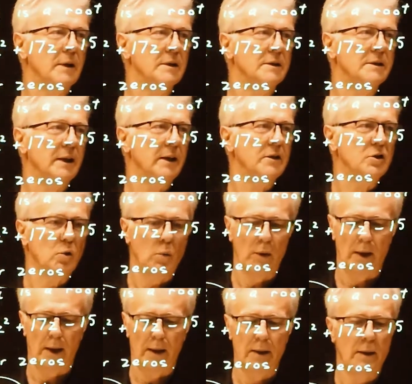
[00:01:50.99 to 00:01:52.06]
Z
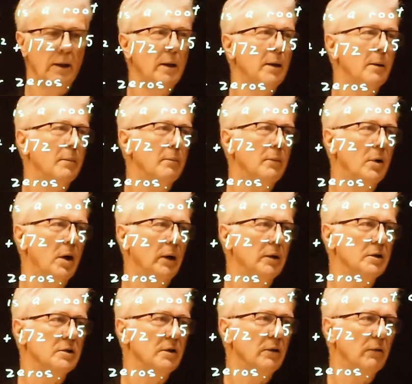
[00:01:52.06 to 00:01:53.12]
squared
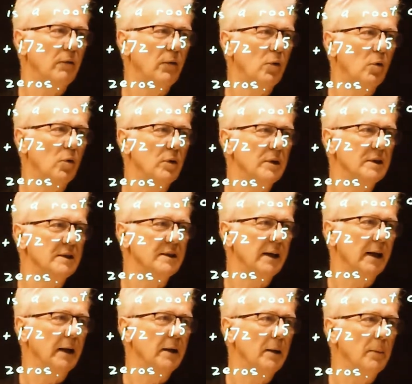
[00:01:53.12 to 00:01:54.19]
minus
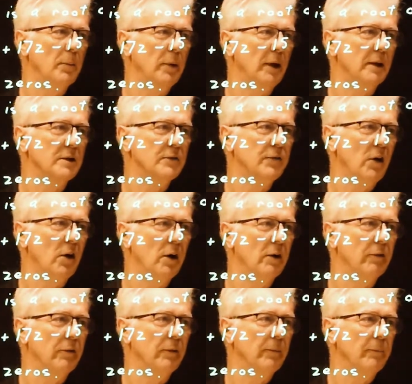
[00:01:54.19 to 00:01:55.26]
4Z plus
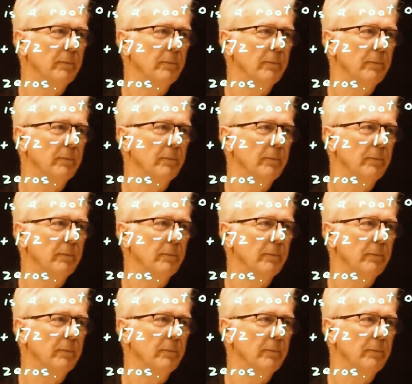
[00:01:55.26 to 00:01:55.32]
5.